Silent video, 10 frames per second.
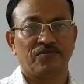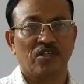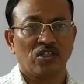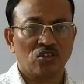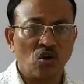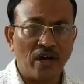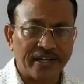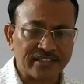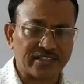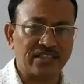So let
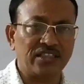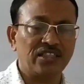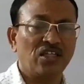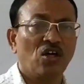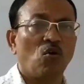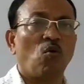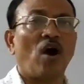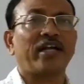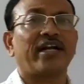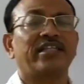us see
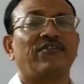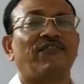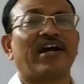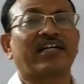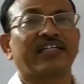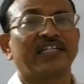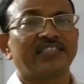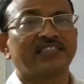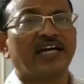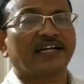what are the factors
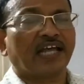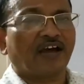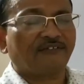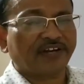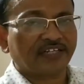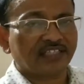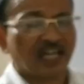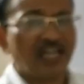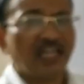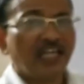that affect the